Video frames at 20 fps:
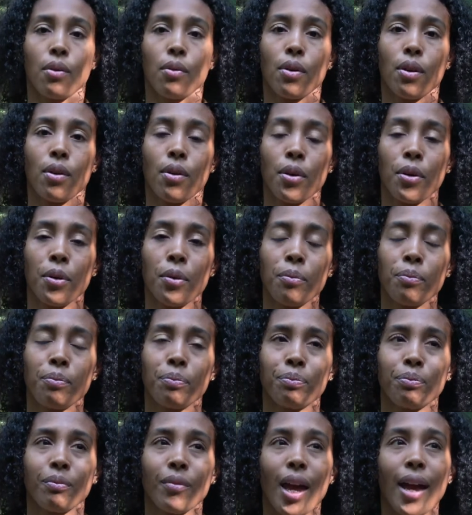
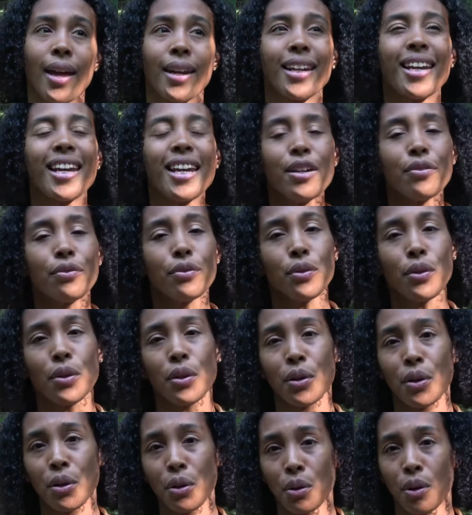And even
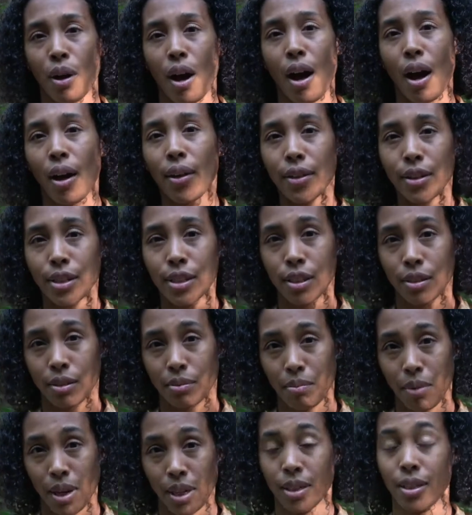though others
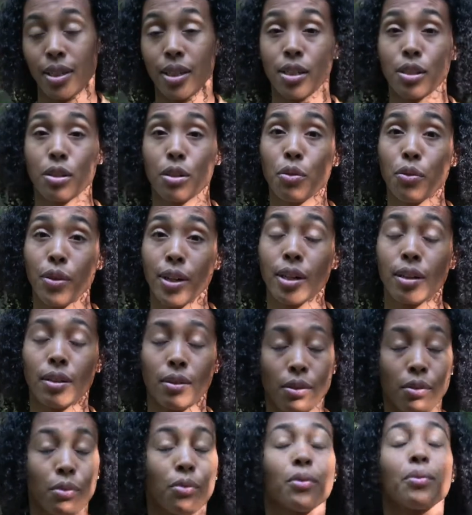might disagree
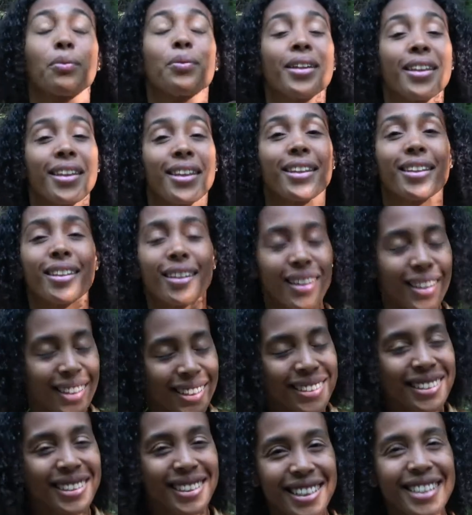
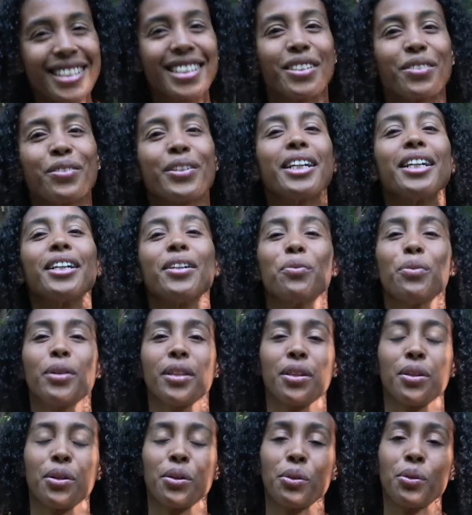
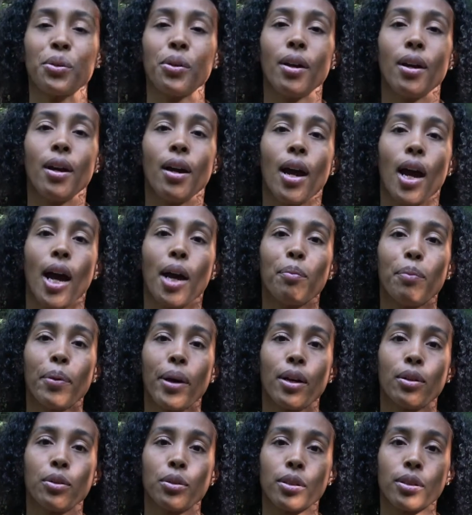with you
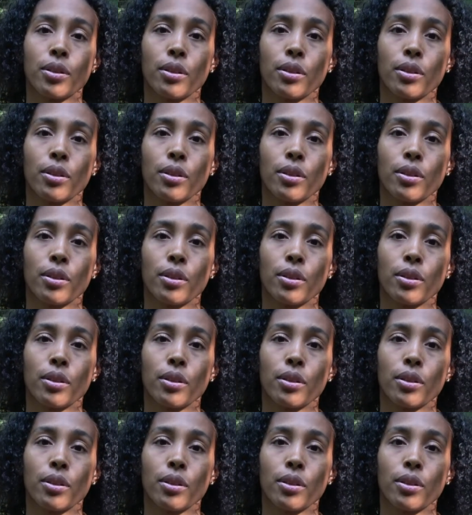about